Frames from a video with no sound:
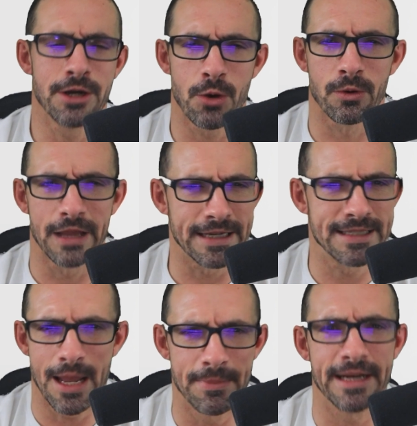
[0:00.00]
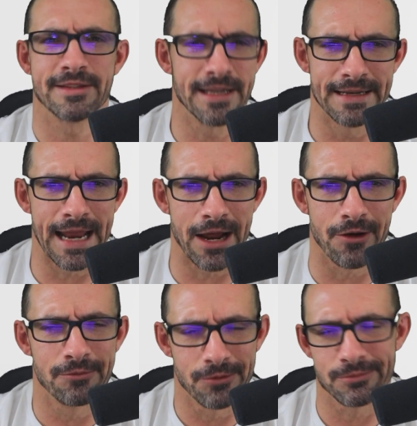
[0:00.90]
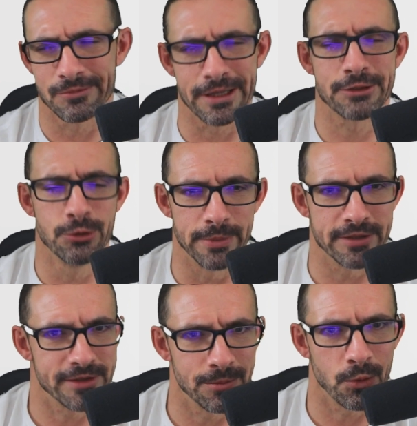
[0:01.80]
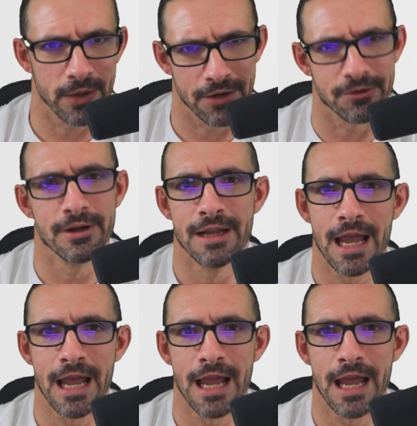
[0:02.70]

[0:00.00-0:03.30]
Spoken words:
know we're like 10 minutes in now. Well, we're like 2 minutes in, but whatever.